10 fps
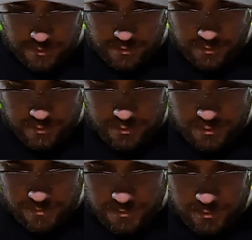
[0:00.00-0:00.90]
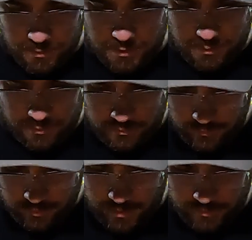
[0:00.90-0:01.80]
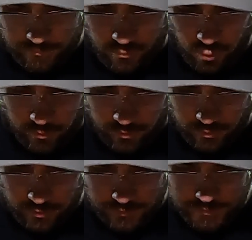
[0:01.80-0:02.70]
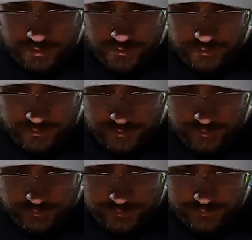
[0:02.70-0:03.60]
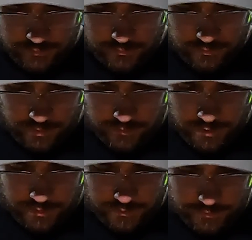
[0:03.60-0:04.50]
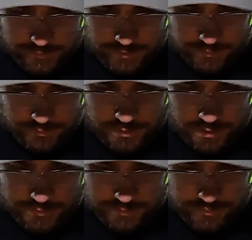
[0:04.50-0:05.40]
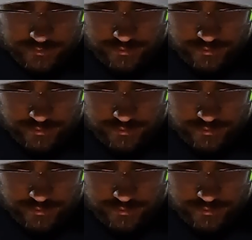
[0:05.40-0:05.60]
Okay. That mortar is not gonna get I lied. It's getting shots.